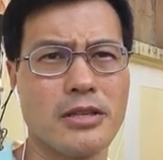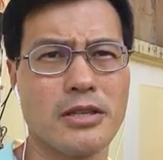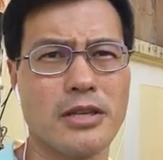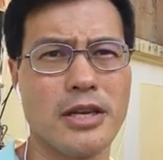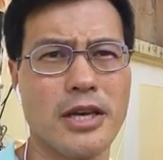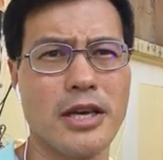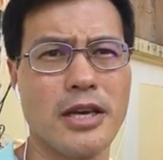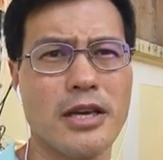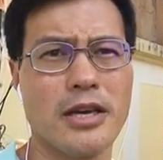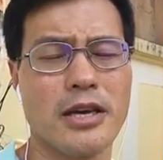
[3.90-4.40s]

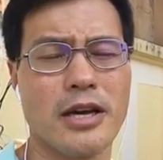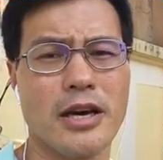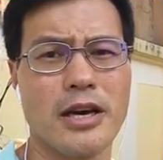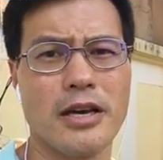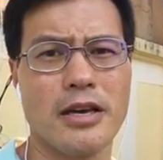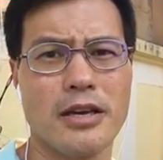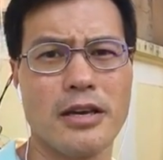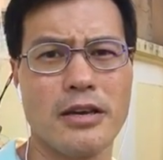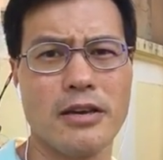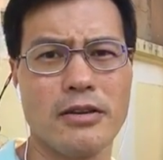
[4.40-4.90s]
Today
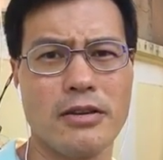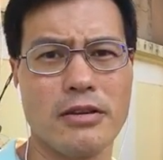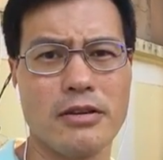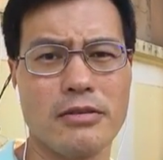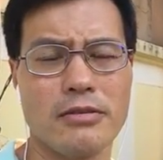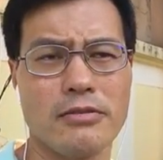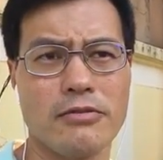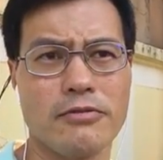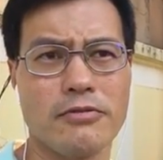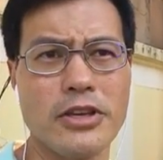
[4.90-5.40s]
I
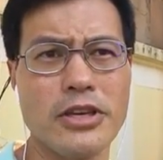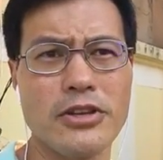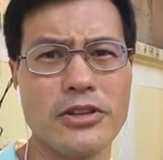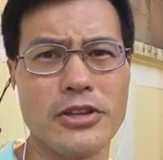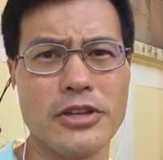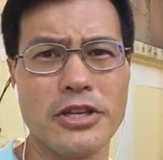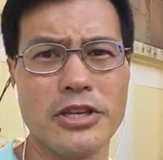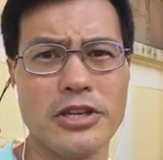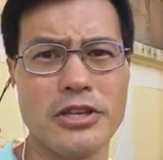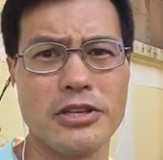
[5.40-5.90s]
feel
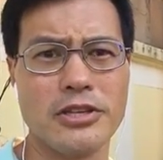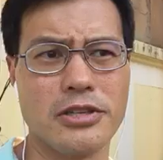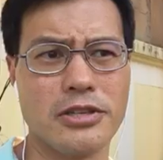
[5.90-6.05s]
the need